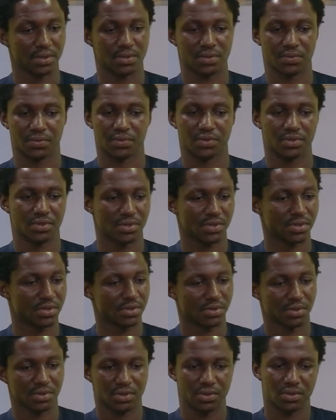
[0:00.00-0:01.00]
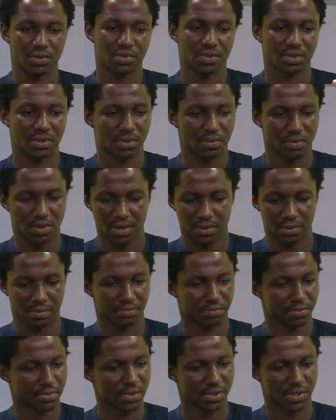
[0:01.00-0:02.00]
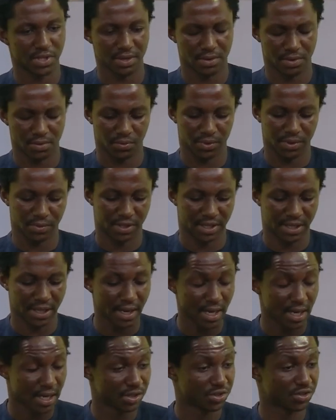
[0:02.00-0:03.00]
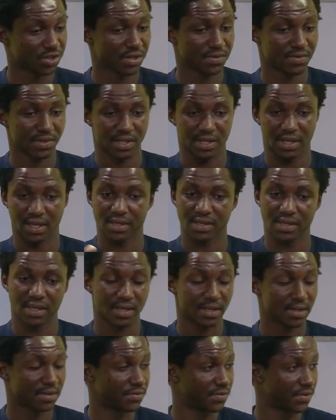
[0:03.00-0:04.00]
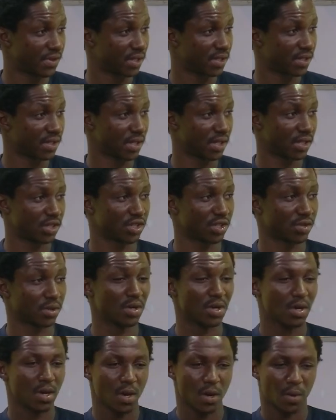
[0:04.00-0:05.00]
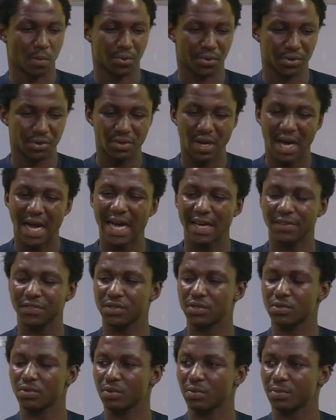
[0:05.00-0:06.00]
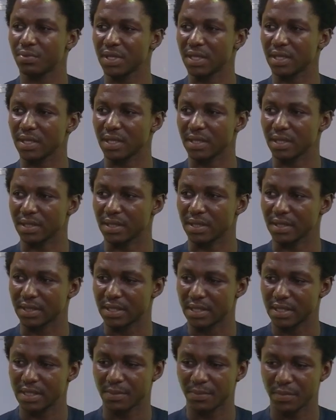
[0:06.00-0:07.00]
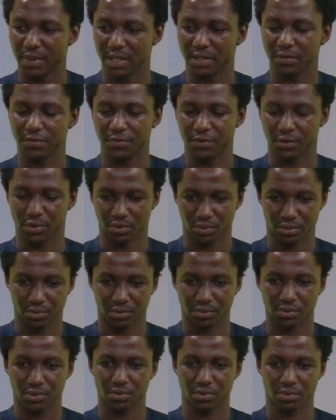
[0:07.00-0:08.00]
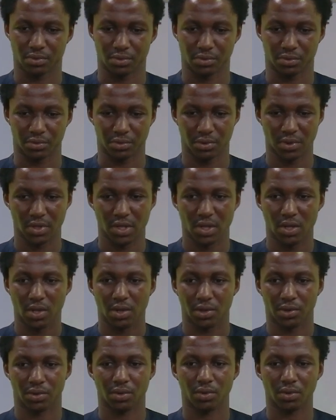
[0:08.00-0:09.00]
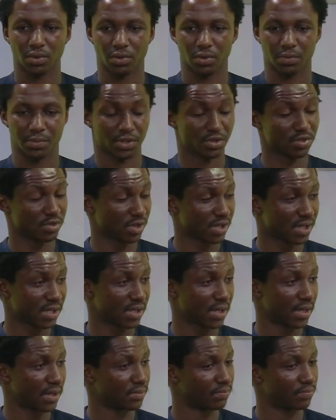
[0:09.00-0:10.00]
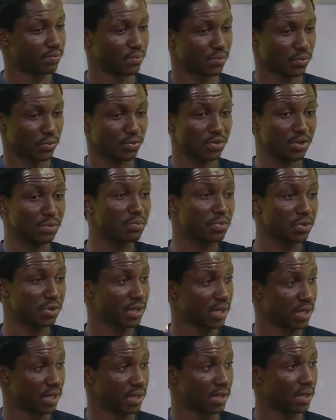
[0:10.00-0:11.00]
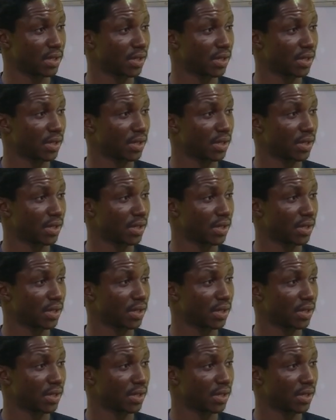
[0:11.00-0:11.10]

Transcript: we just use, we get hard drives here, send it via DHL. But you have to be disciplined for you to, be trusted remotely.